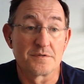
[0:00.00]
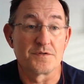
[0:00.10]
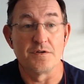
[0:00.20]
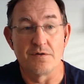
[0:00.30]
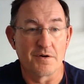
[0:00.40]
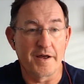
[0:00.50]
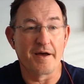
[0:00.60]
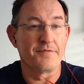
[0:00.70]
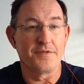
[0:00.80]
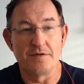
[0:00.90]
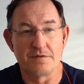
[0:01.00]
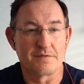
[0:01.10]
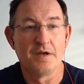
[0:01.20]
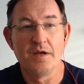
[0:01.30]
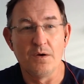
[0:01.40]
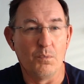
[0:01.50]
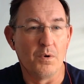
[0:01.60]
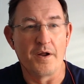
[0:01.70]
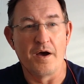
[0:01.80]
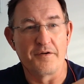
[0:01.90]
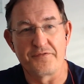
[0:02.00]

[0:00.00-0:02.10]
So you don't have these one-off